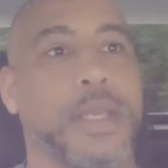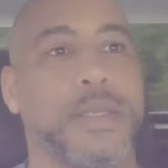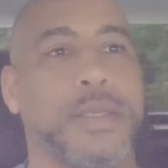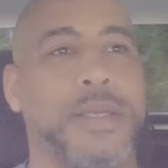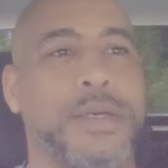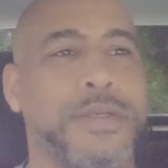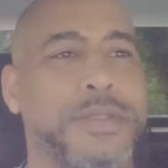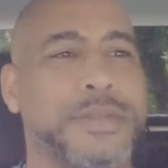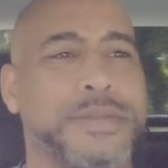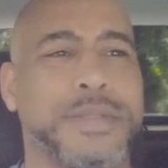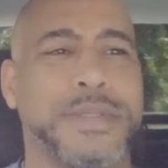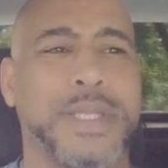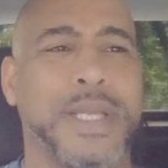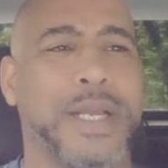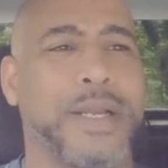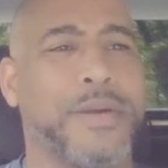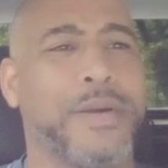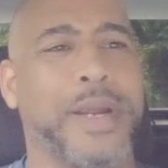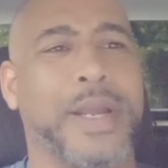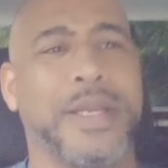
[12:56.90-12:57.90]
No, it's
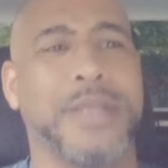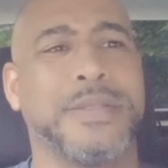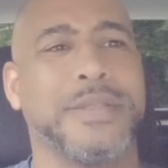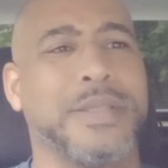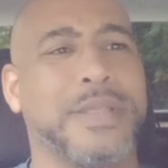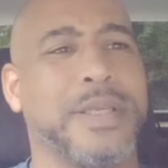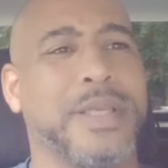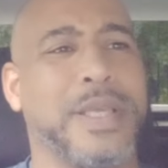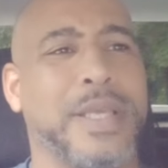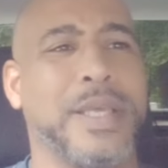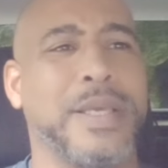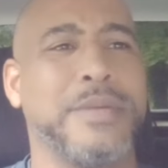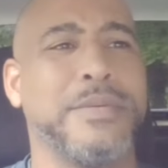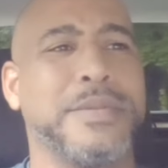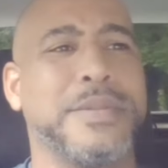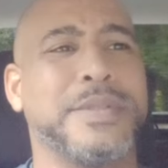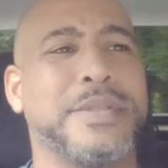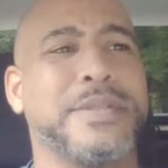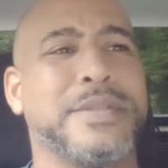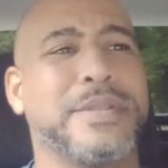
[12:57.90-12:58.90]
not crazy. It
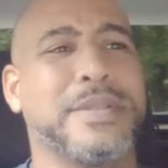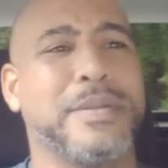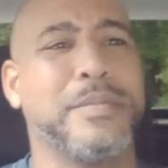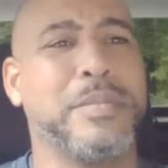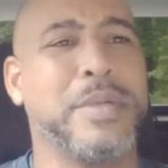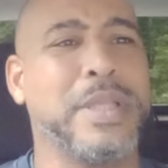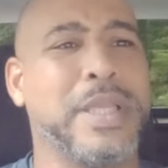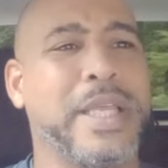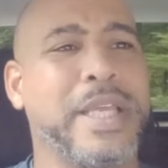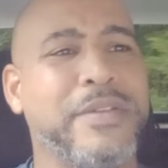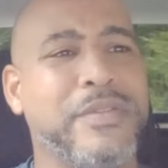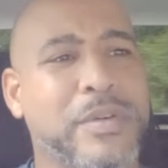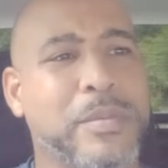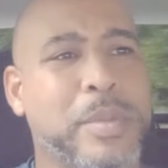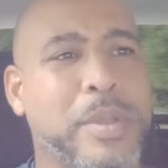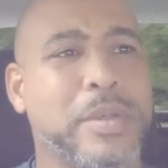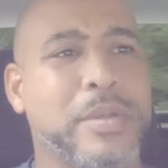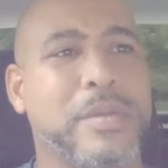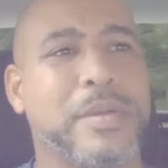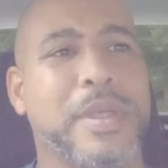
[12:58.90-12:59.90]
was
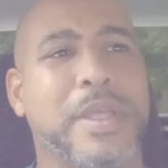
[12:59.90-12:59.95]
believable.